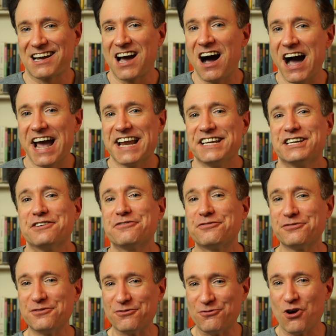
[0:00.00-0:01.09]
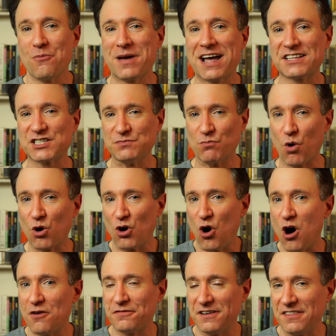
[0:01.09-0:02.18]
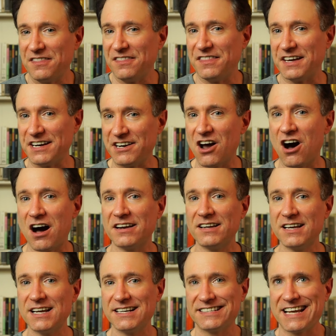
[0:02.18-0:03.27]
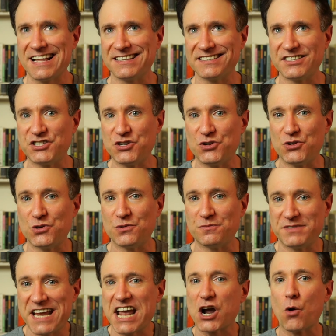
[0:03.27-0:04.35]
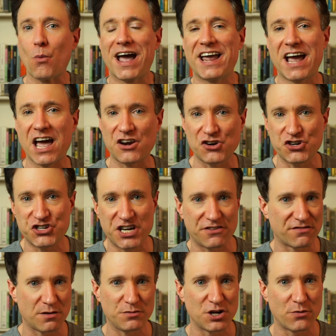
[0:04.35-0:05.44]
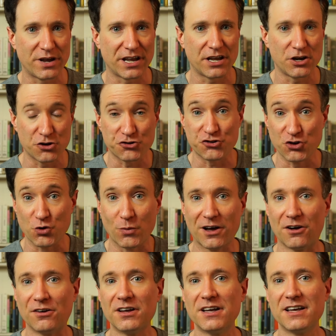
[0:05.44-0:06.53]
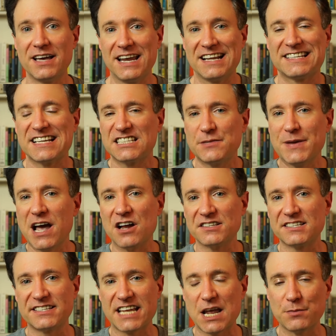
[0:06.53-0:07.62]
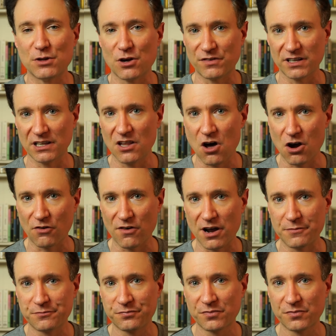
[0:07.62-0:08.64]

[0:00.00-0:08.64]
kind of romance more often than not tends to take away energy from doing your true will and it tends to be unstable over the long run